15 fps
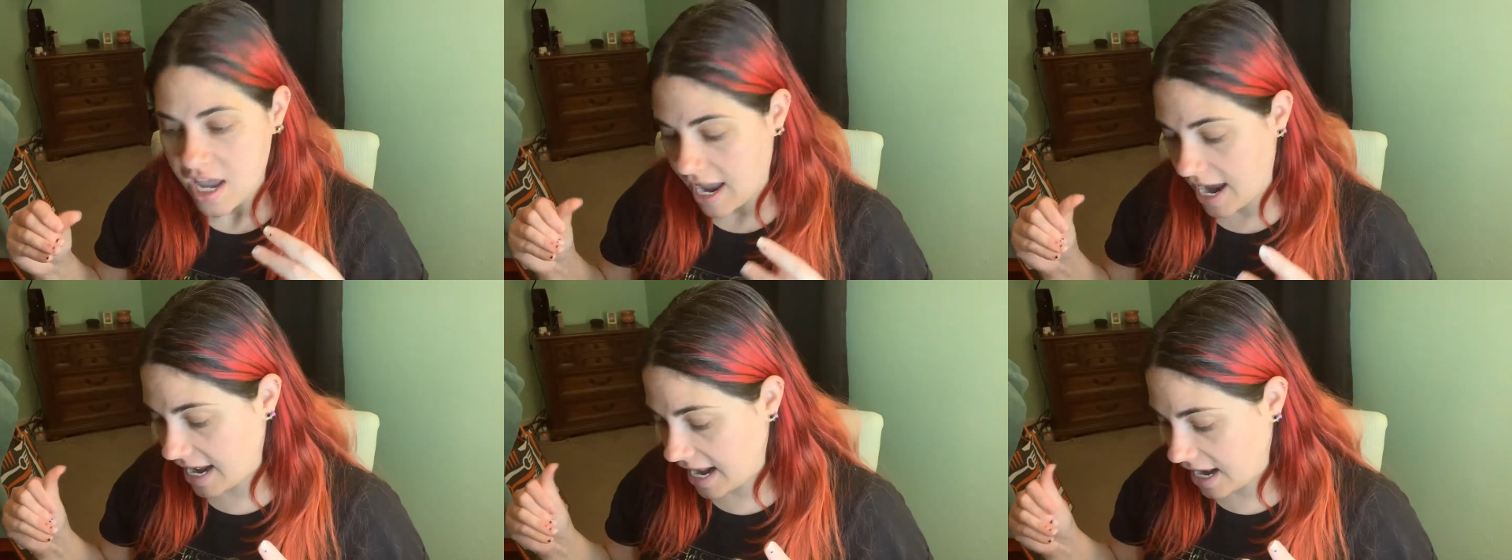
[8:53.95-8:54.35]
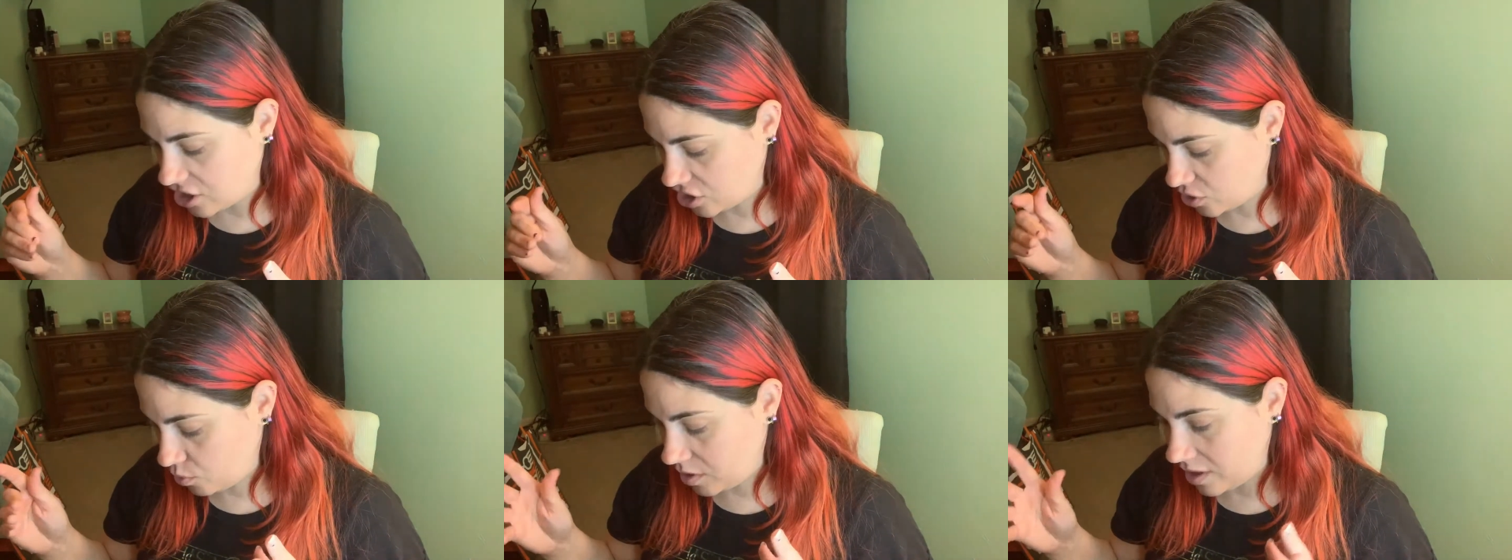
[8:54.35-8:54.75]
and I
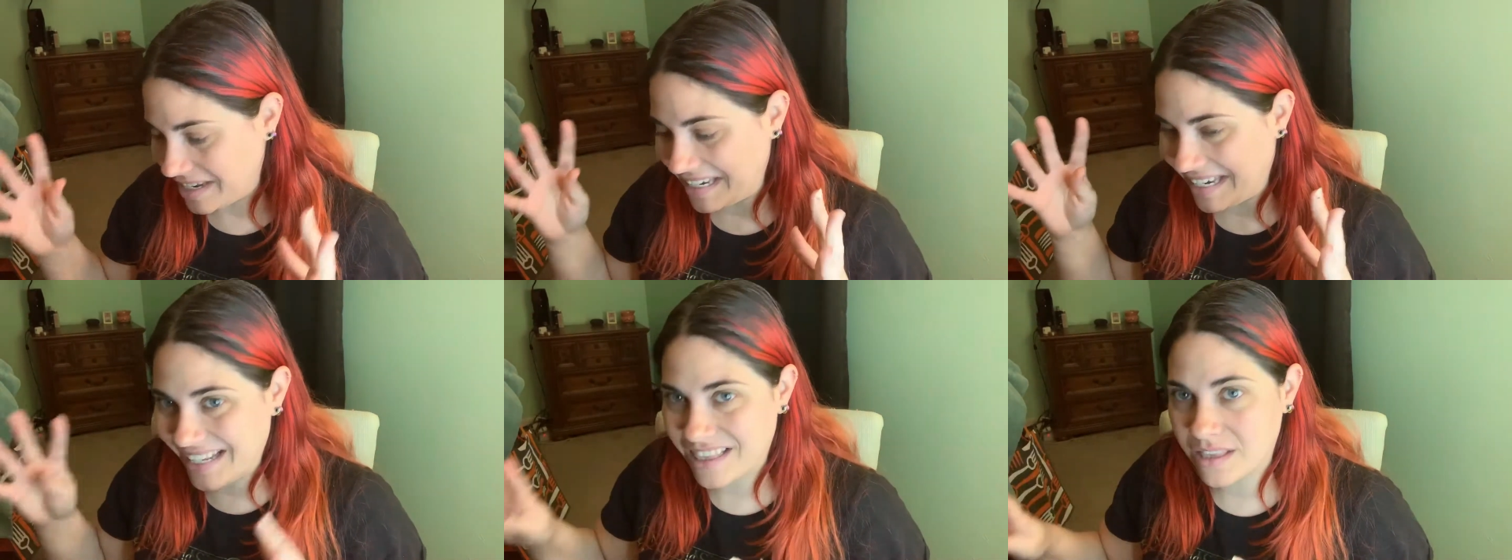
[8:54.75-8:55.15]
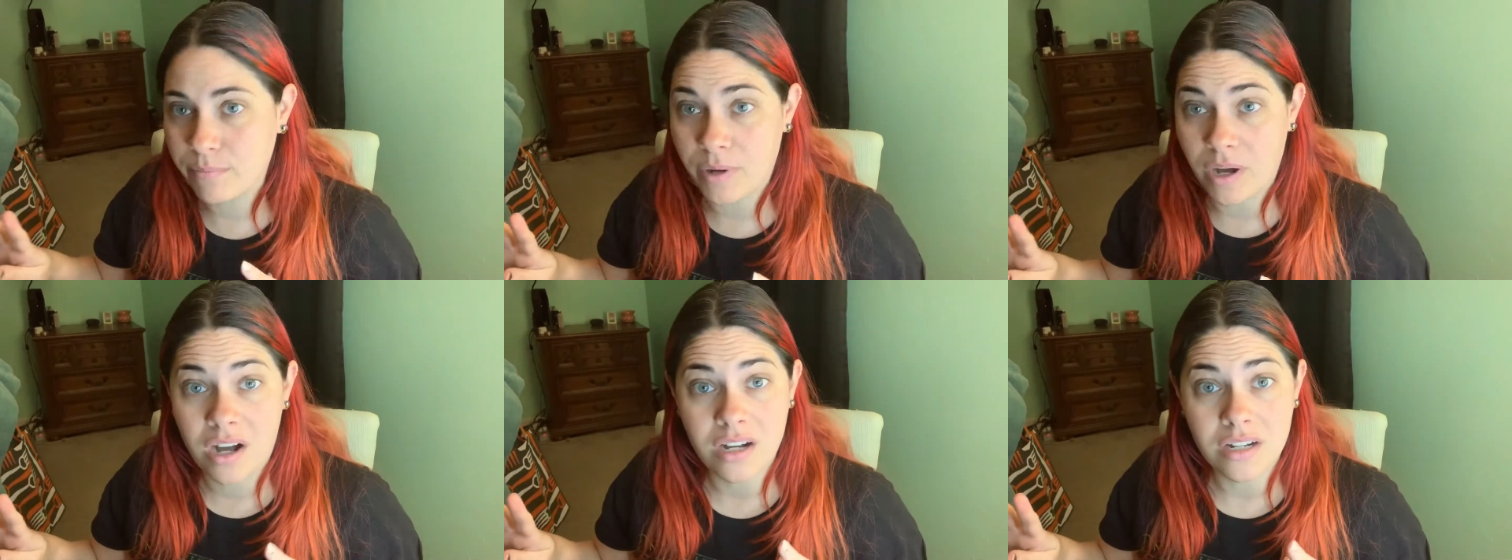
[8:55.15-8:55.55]
just wanted to get the
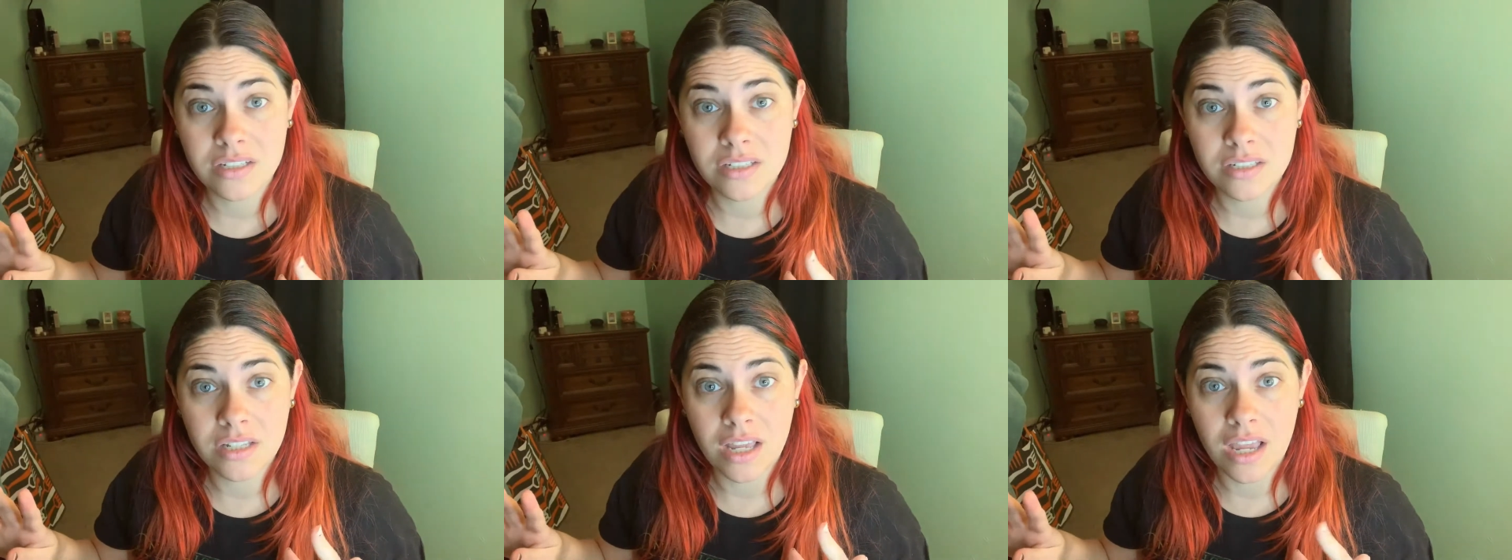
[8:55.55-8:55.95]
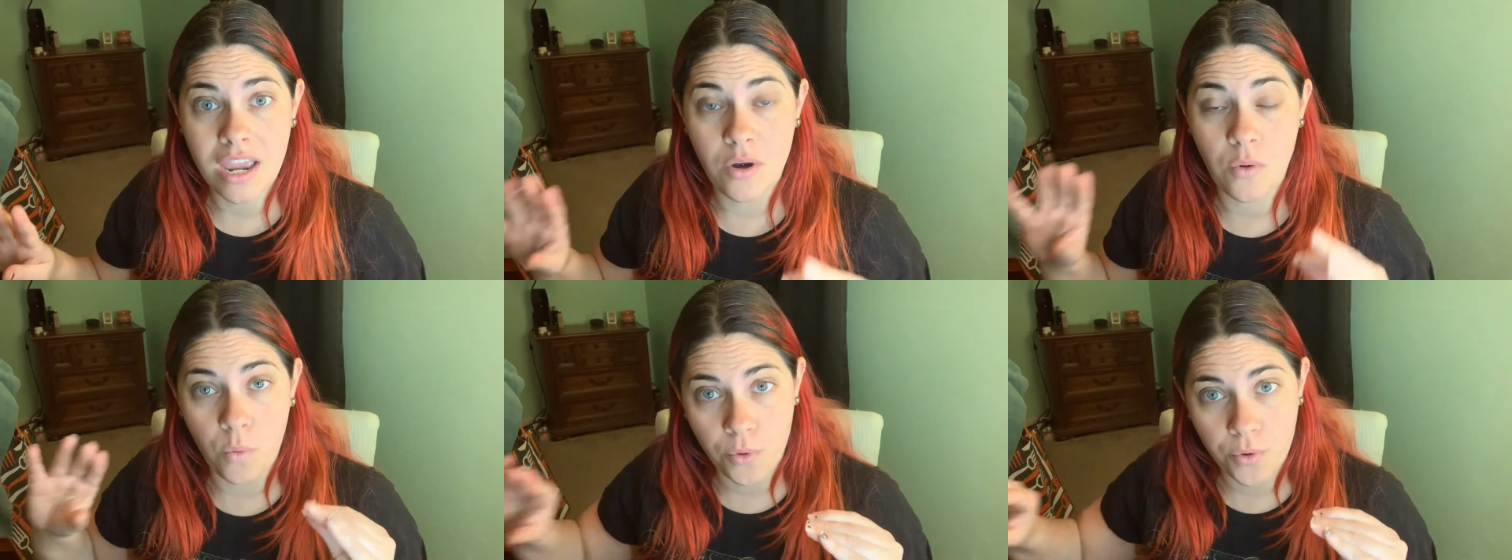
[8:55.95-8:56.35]
box
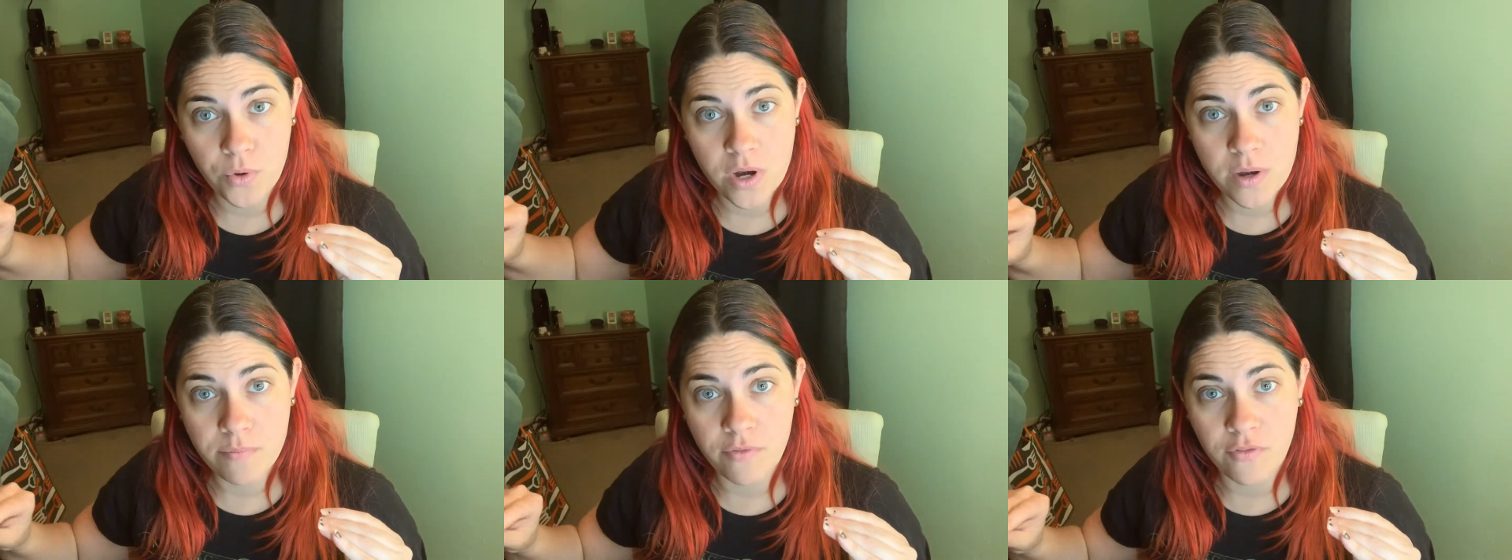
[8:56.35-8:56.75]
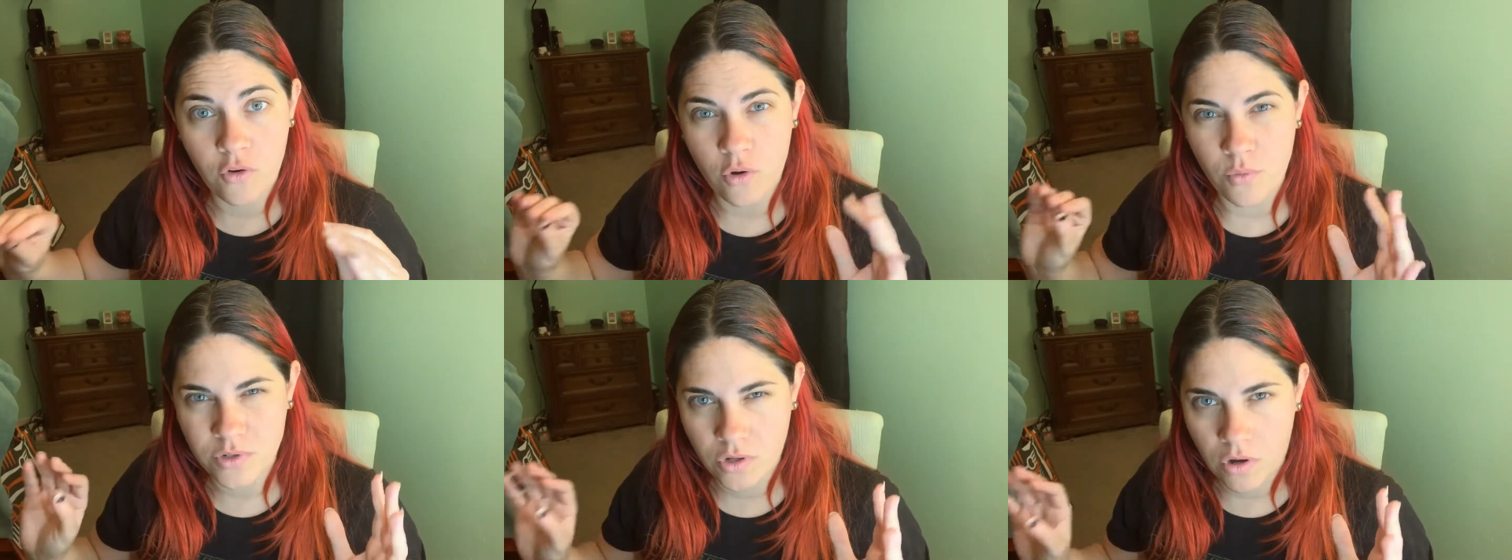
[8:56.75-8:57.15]
and order it before
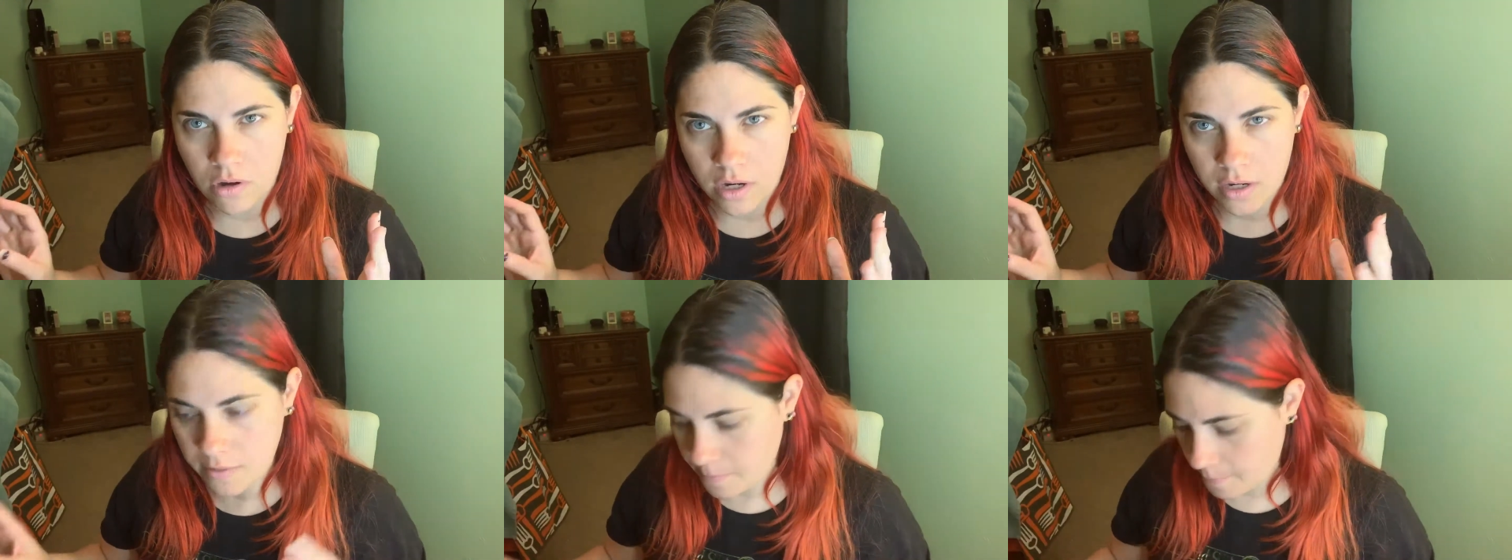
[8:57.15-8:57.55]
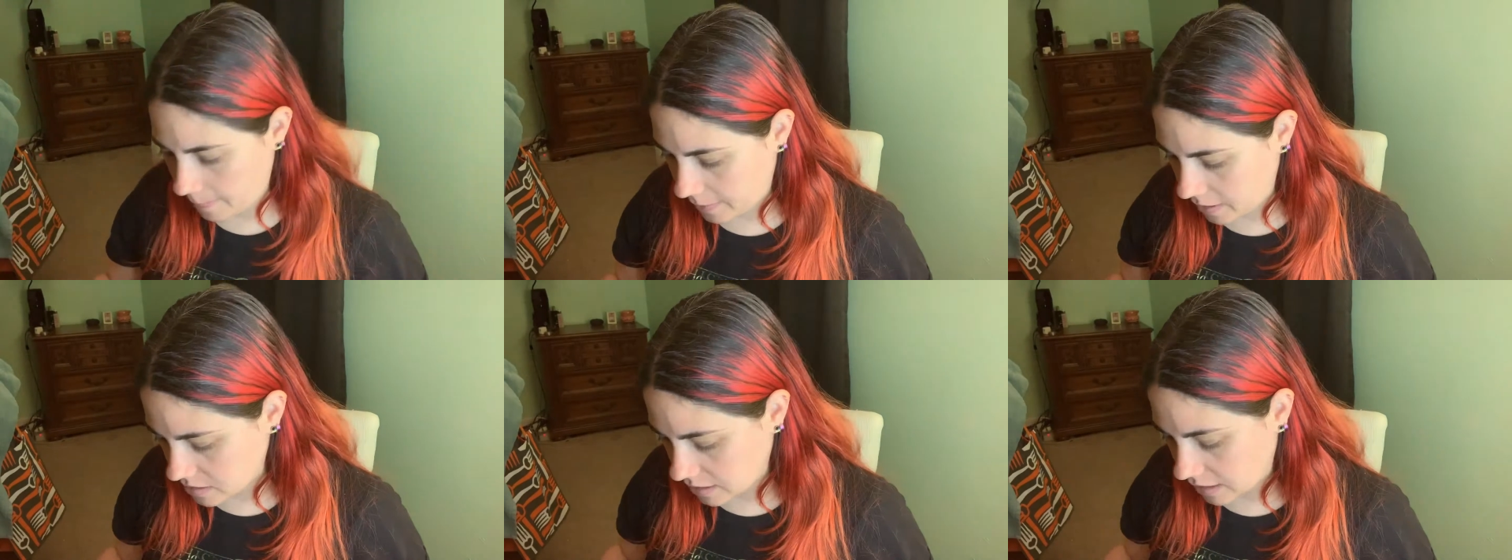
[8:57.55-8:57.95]
it was gone,
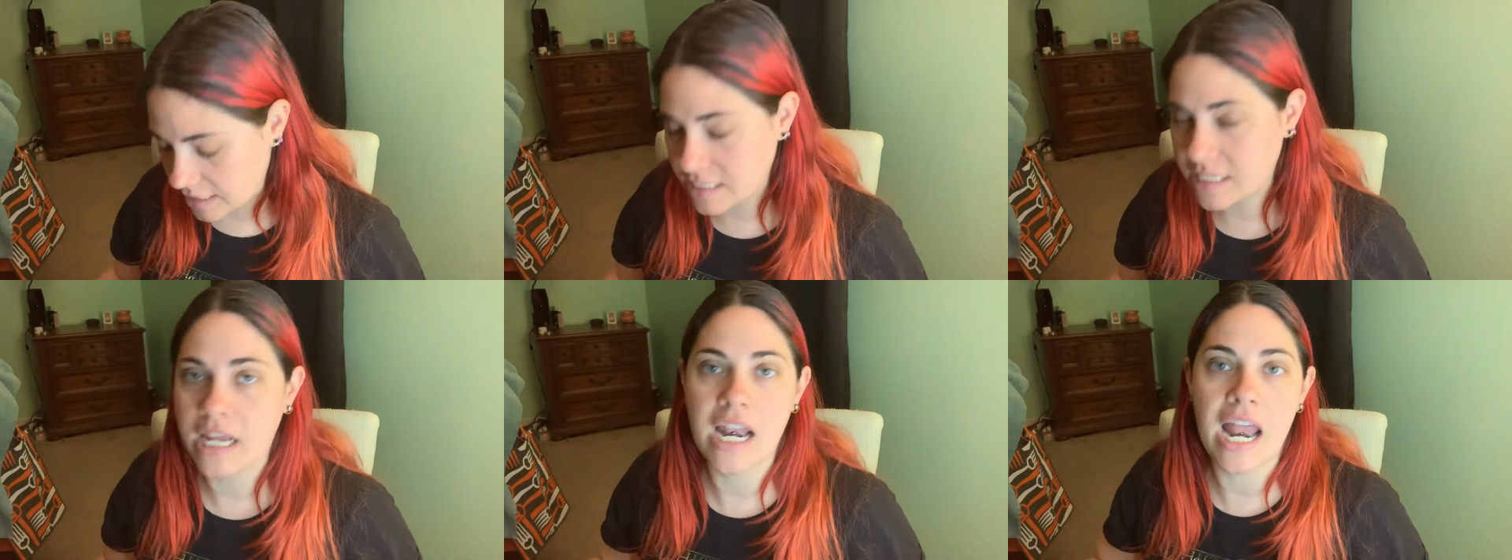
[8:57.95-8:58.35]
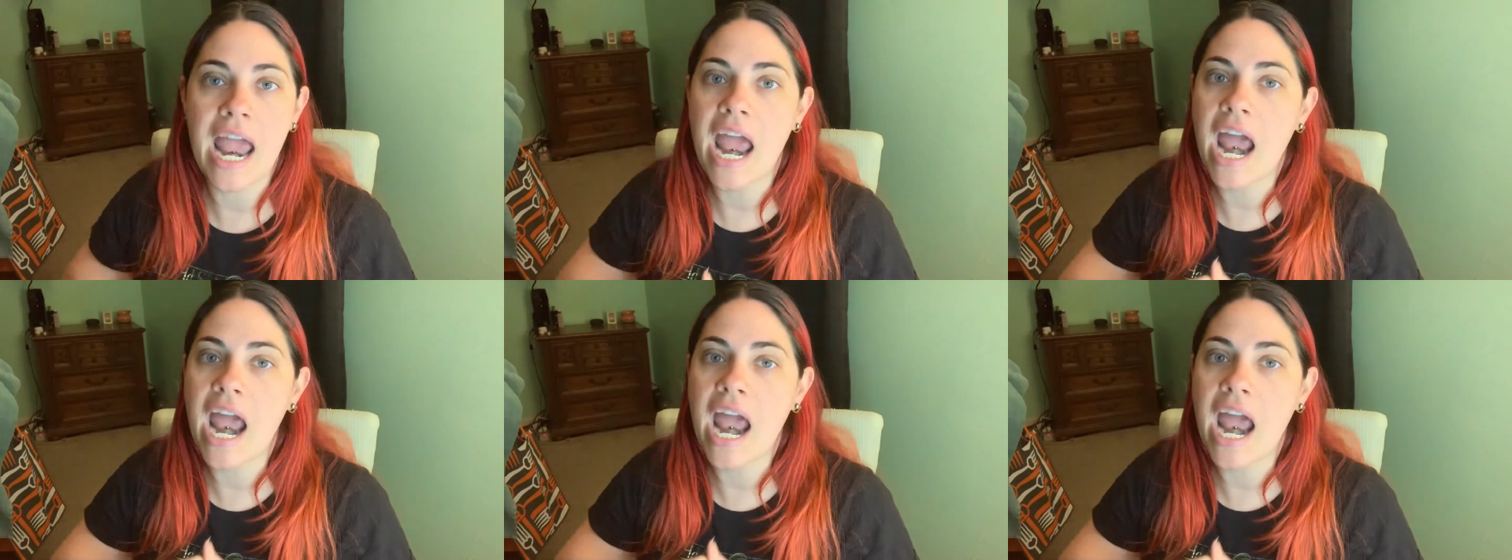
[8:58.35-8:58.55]
because like I said,